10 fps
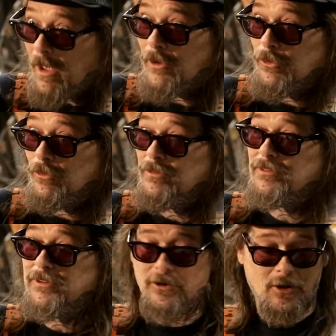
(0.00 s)
Yeah,
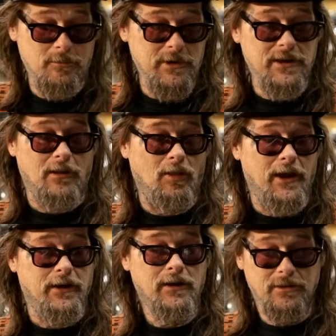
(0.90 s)
dude. You know what I mean? And
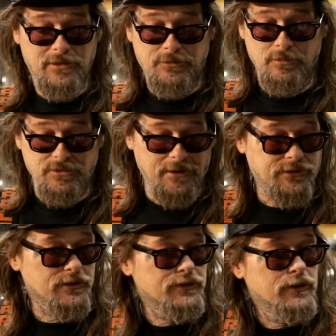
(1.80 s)
like, this was
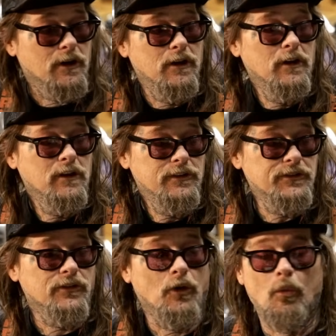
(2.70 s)
like
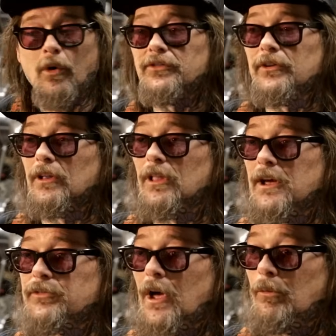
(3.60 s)
this is a once in a
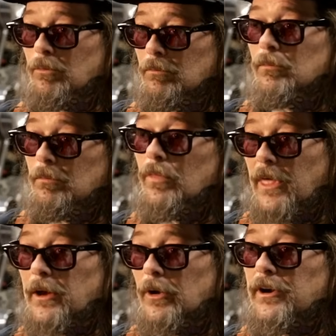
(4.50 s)
lifetime
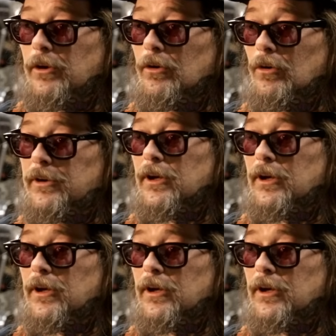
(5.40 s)
thing right here. Okay.